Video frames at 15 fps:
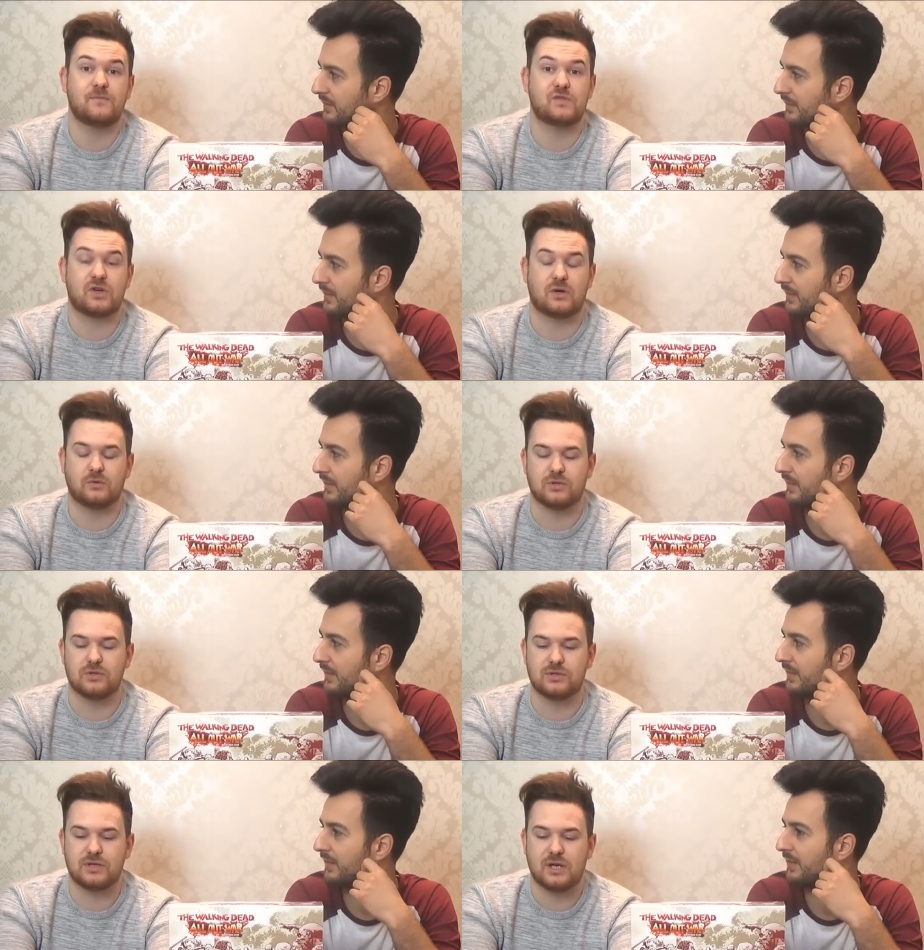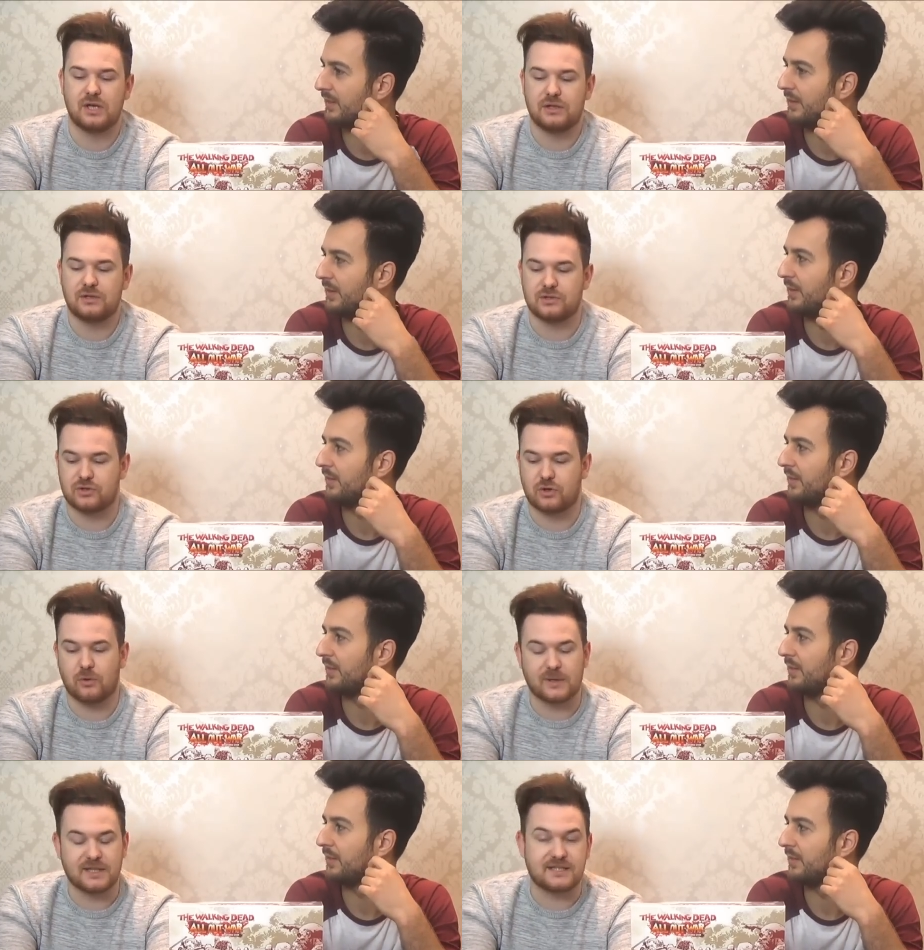Speaker 1: So there's there's a
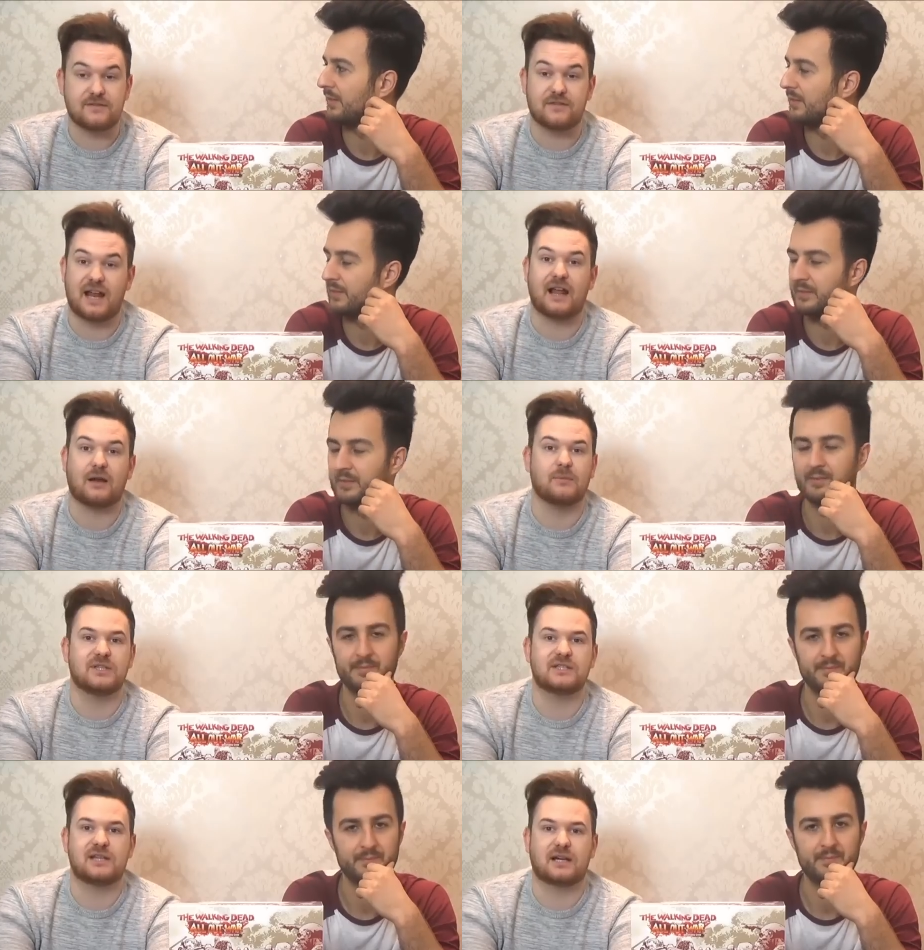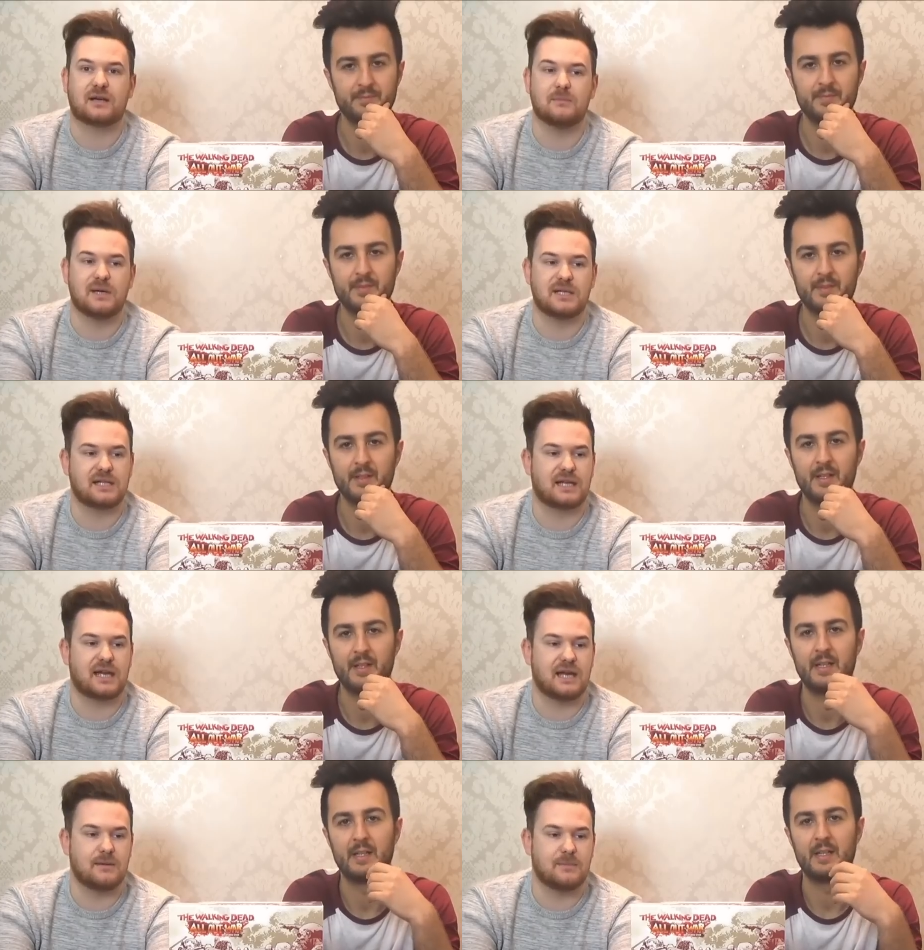couple of different elements that can make the
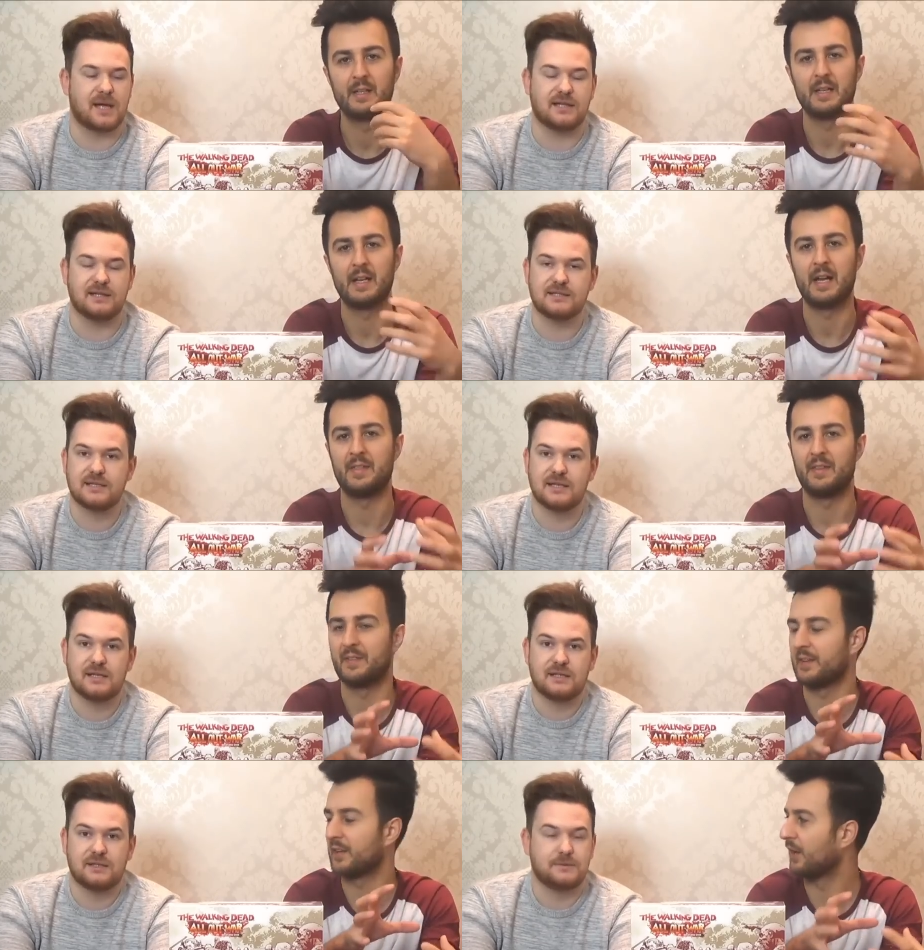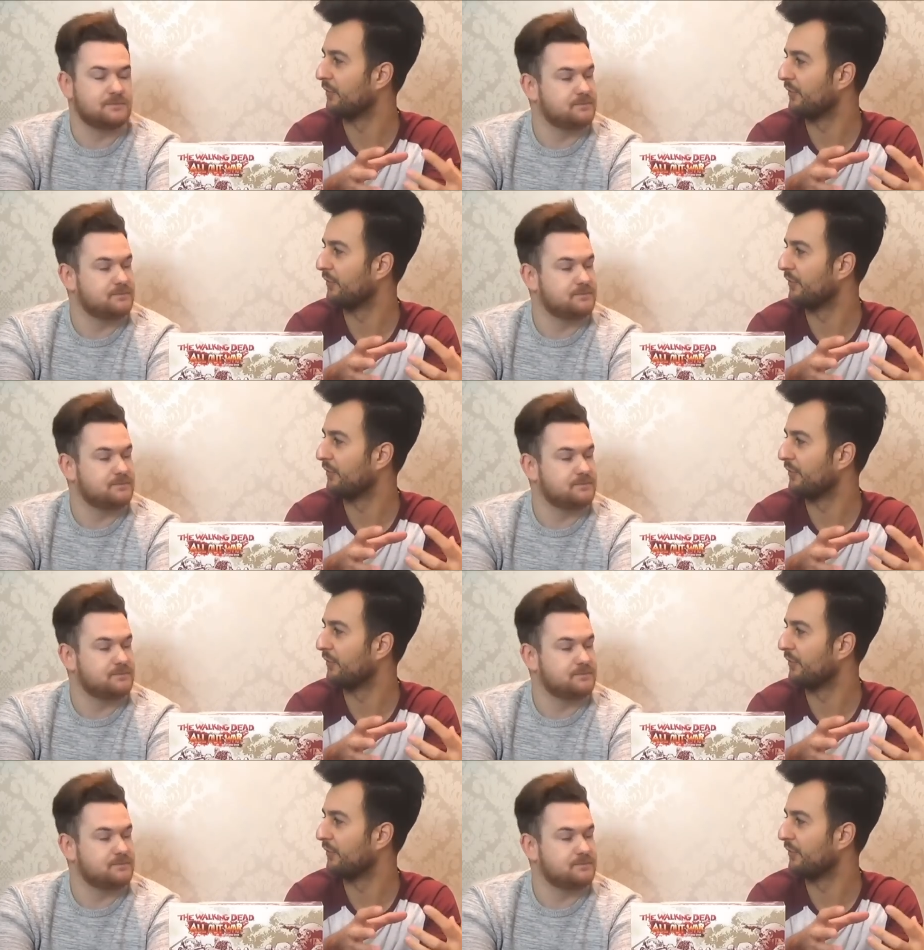game end. And there's like